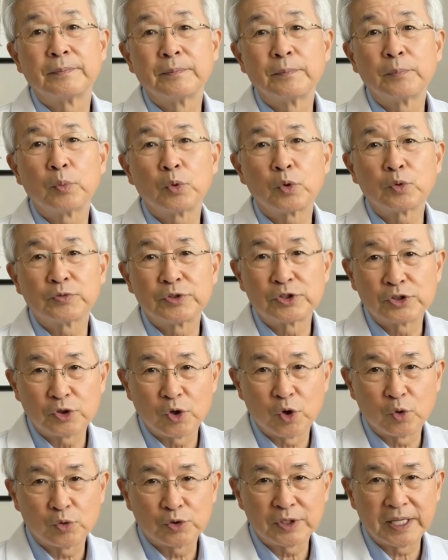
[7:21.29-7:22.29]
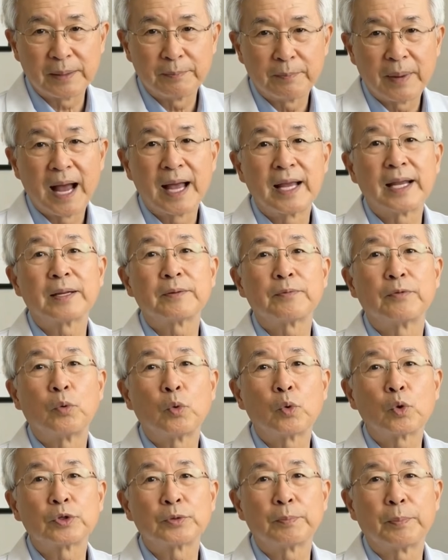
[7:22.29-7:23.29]
Move slowly back and
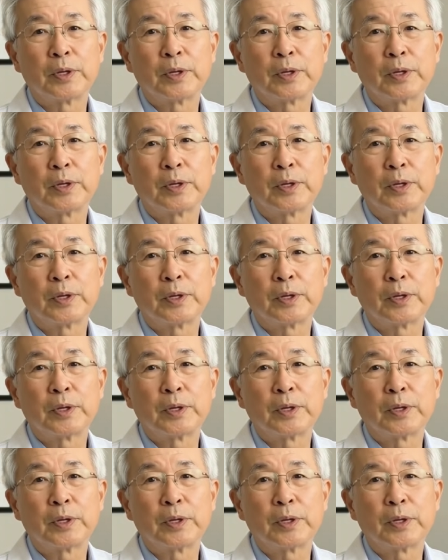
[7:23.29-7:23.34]
forth